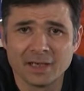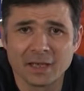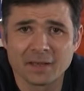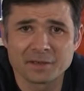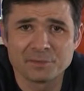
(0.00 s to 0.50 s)
And
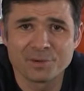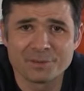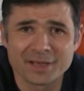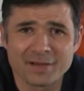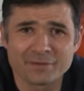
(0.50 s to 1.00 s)
I think they're
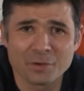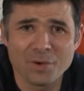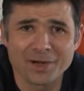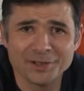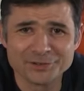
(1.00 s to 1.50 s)
probably having a
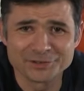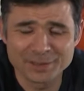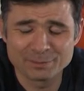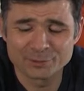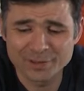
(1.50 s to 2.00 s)
well-earned
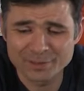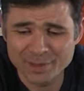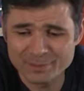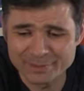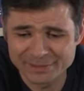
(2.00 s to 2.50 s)
supper at the
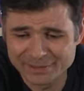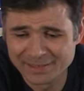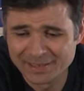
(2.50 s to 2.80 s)
moment.